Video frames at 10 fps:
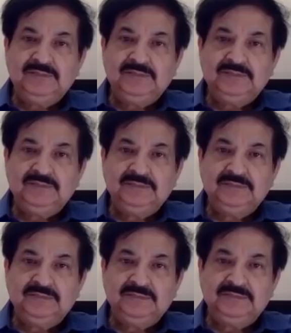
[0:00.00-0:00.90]

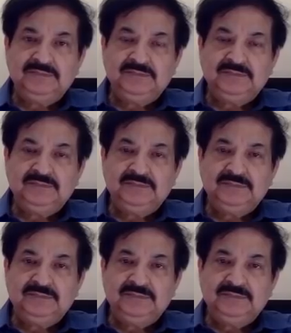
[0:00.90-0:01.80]

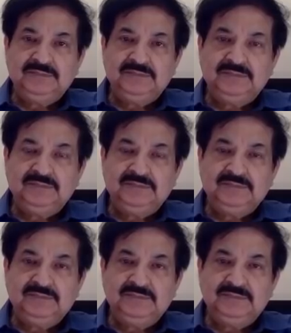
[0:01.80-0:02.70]

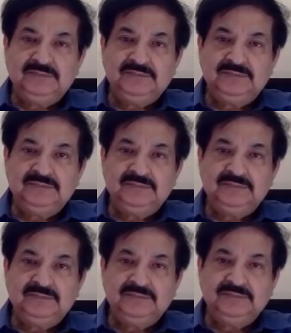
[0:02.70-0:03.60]

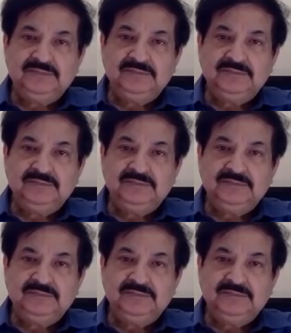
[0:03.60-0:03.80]
[no speech]